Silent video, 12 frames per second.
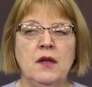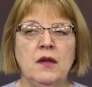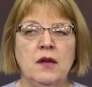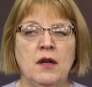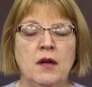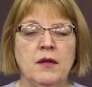
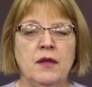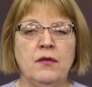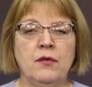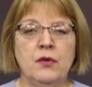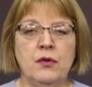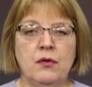uh, either
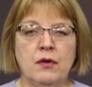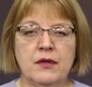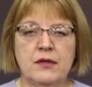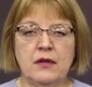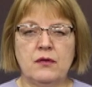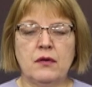New York
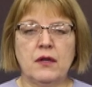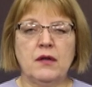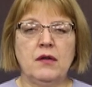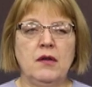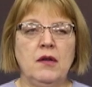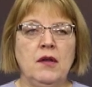centric
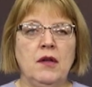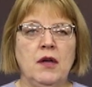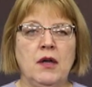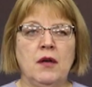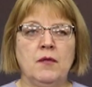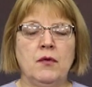uh,